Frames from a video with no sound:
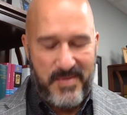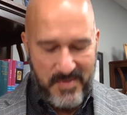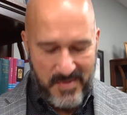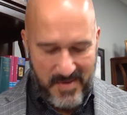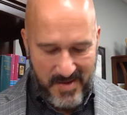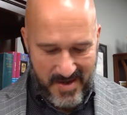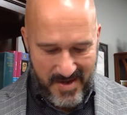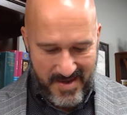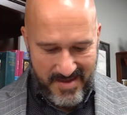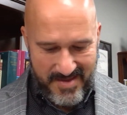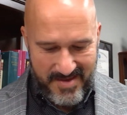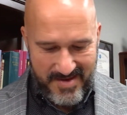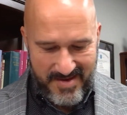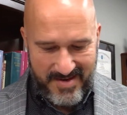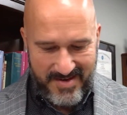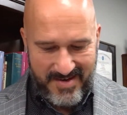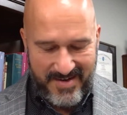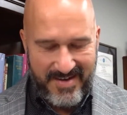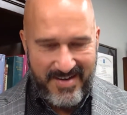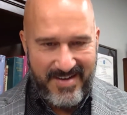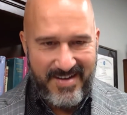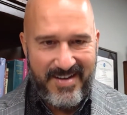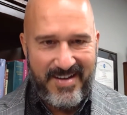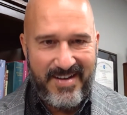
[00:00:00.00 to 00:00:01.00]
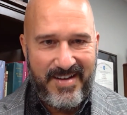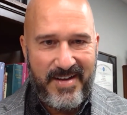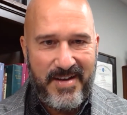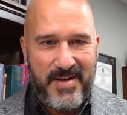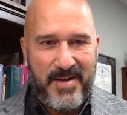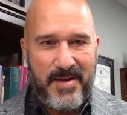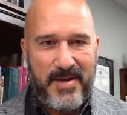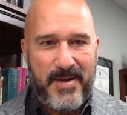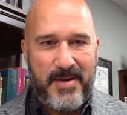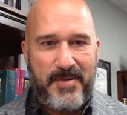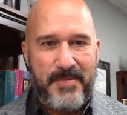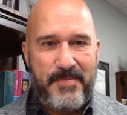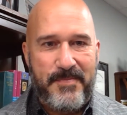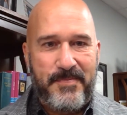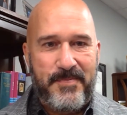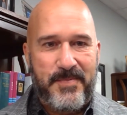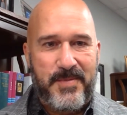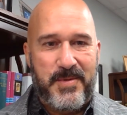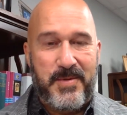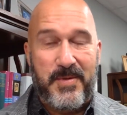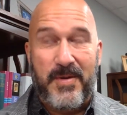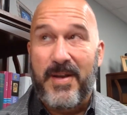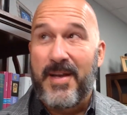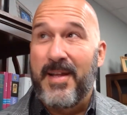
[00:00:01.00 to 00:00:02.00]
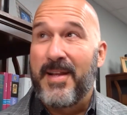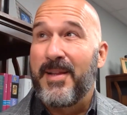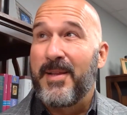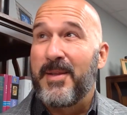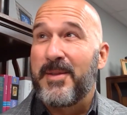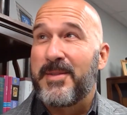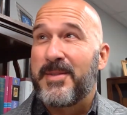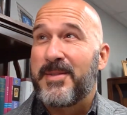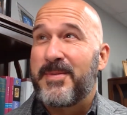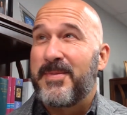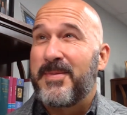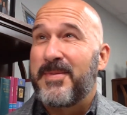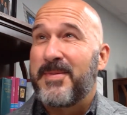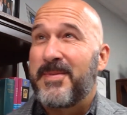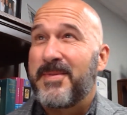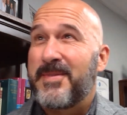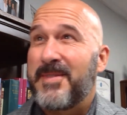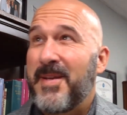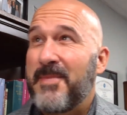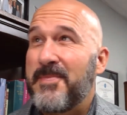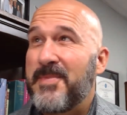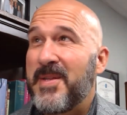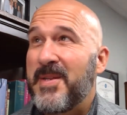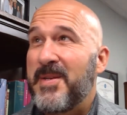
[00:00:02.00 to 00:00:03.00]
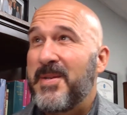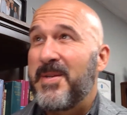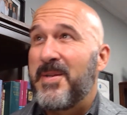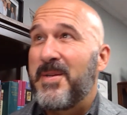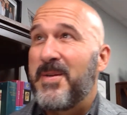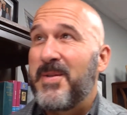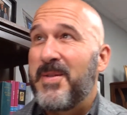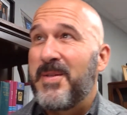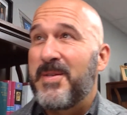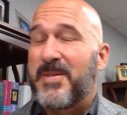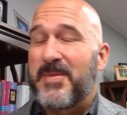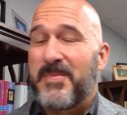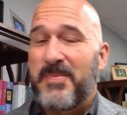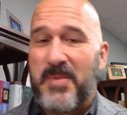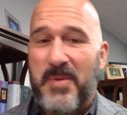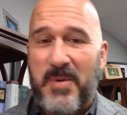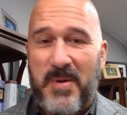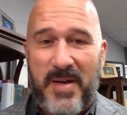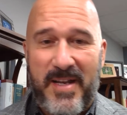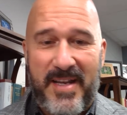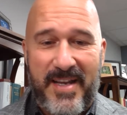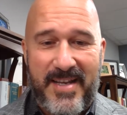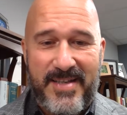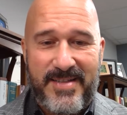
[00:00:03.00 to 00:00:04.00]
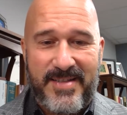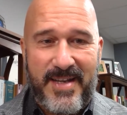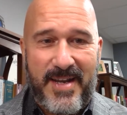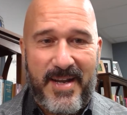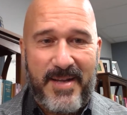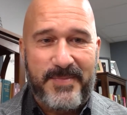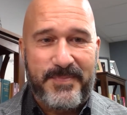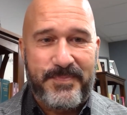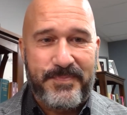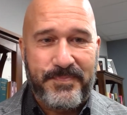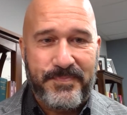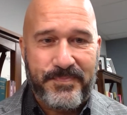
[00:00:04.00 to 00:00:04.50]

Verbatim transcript: Well, hi there. Um, trying a little, something new this morning as I